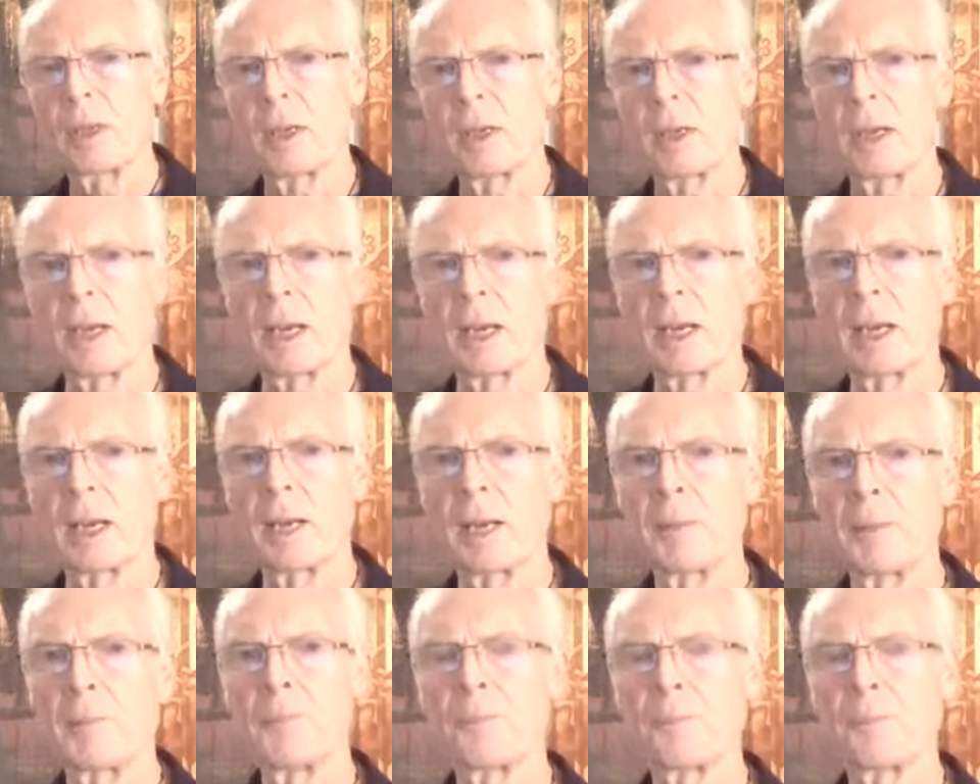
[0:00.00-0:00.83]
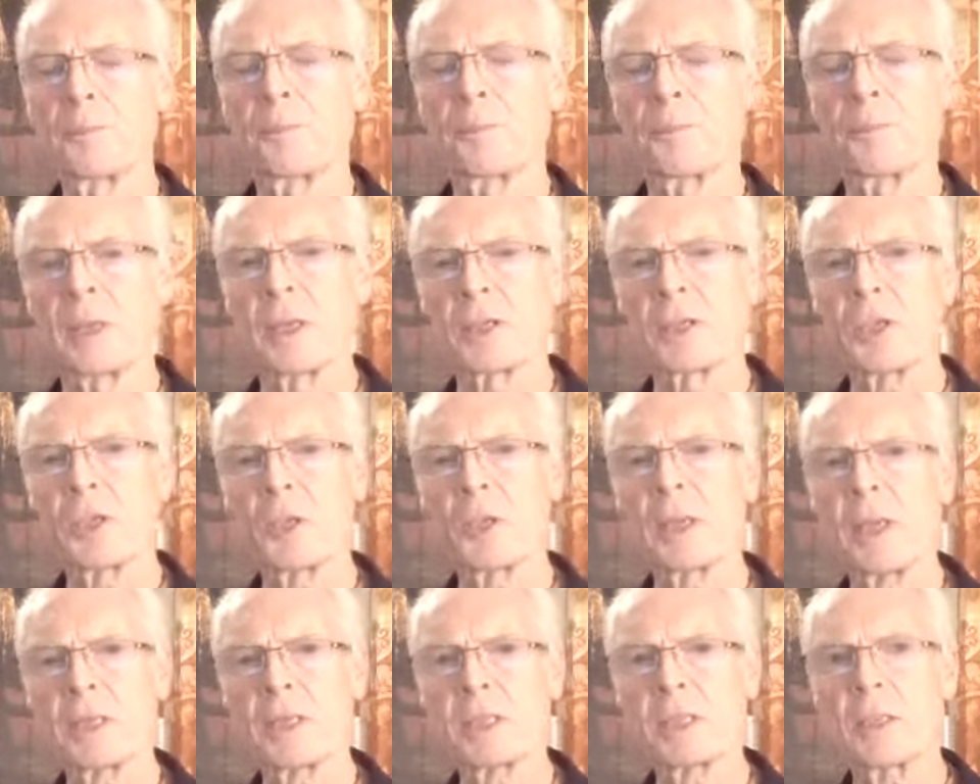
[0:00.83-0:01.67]
So
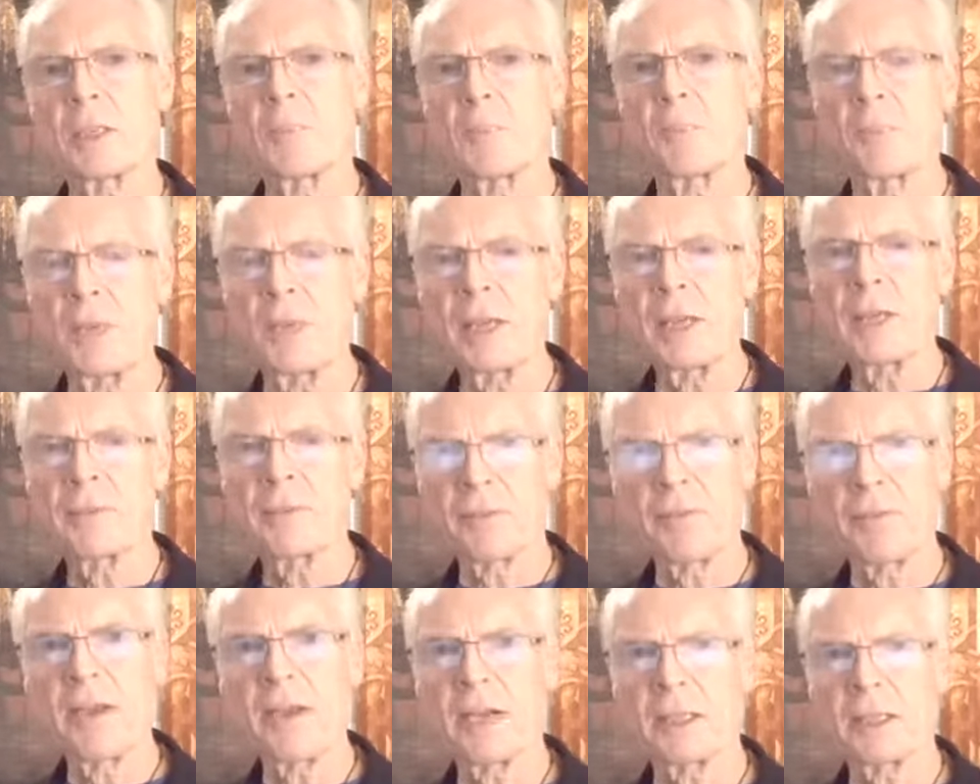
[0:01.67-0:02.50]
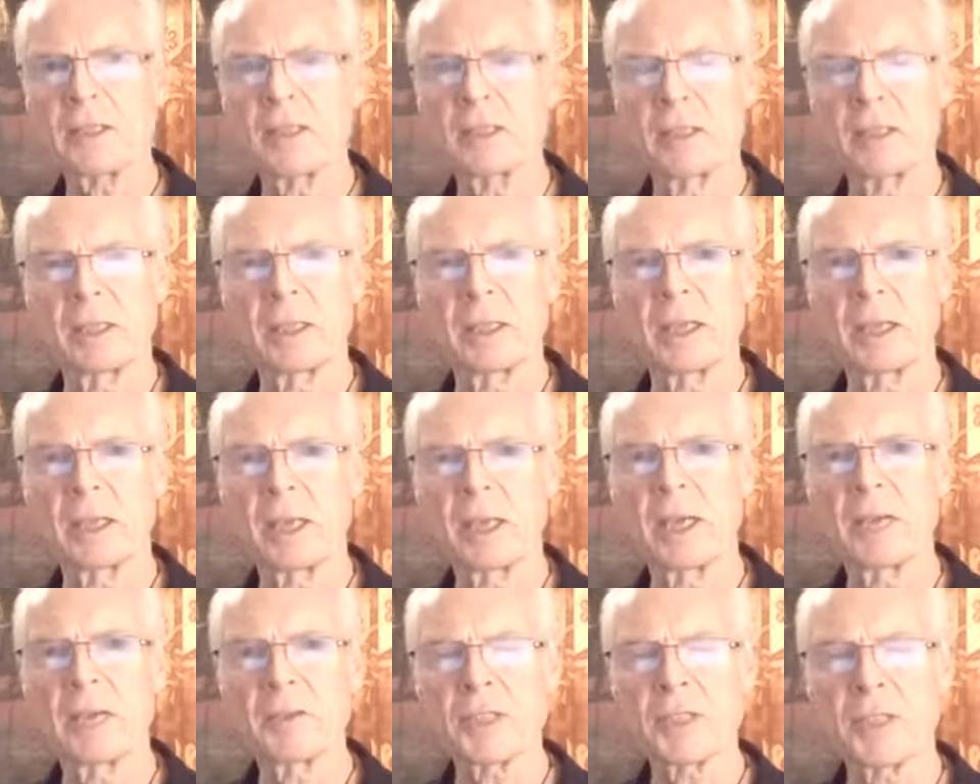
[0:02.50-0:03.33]
that's a big factor in our
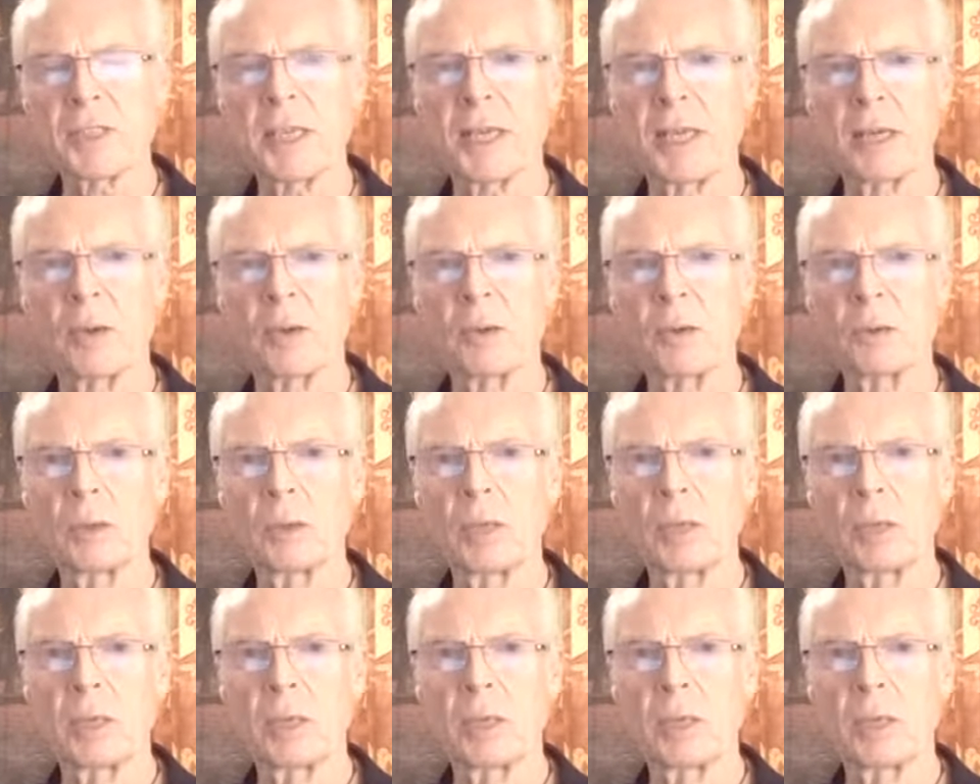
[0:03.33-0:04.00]
lives now.